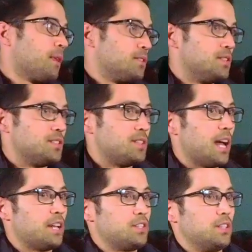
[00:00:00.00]
say
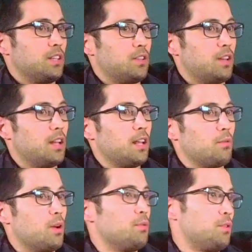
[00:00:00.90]
detaching, like you got to get
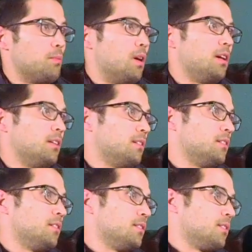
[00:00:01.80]
right with your mind
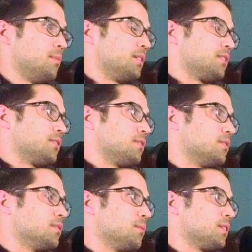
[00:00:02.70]
to, to make this
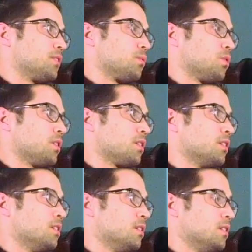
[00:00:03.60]
to make this work.
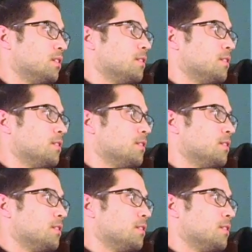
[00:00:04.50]
Yeah.